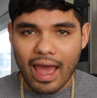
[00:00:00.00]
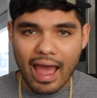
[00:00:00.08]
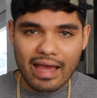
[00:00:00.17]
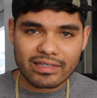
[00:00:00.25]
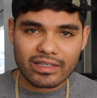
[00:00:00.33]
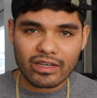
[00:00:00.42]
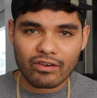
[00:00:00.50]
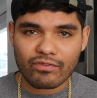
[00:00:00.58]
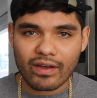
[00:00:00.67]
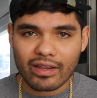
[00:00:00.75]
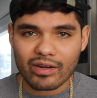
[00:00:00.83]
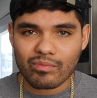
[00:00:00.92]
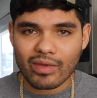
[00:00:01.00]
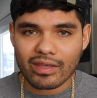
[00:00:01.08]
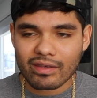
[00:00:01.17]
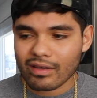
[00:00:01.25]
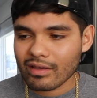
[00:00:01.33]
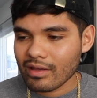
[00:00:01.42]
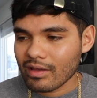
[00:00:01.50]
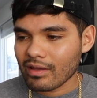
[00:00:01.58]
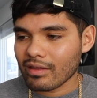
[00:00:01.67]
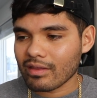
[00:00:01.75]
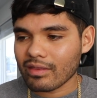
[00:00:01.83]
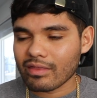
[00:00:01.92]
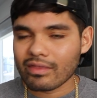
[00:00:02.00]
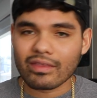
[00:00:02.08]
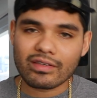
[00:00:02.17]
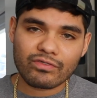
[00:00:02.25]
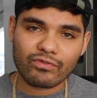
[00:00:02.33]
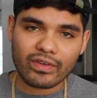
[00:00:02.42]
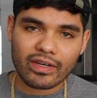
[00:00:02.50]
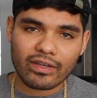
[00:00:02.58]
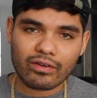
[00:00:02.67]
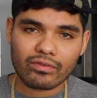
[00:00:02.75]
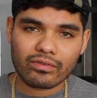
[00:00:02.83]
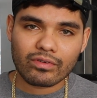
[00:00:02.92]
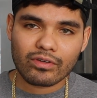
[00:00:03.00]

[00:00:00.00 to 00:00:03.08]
asking if i can make this video